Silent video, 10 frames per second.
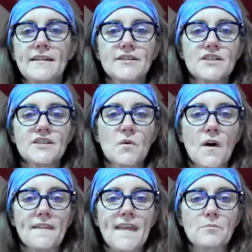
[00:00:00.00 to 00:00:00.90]
You just don't
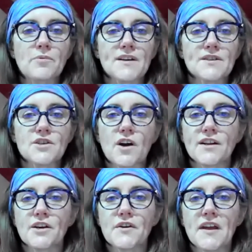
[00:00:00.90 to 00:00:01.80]
want that pressure
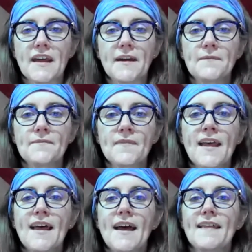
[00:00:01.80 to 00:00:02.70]
on your knee.
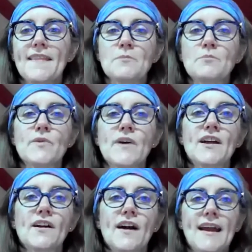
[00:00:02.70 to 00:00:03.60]
And then
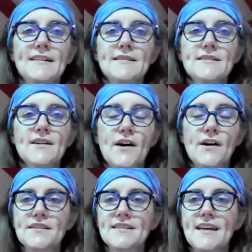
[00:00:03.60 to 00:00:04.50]
bring your hands to
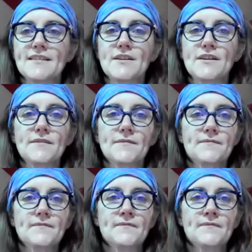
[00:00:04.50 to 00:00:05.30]
heart center.